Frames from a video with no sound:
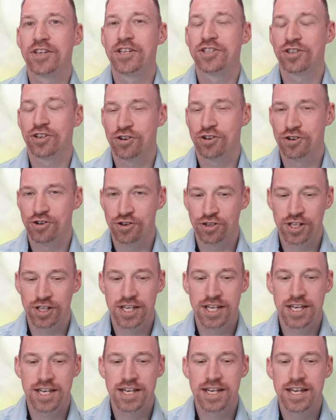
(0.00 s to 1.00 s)
this
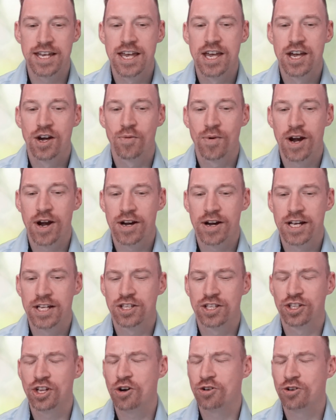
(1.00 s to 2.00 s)
early where
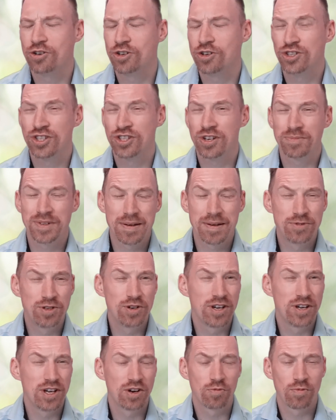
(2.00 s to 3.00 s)
it's local. Sometimes you get a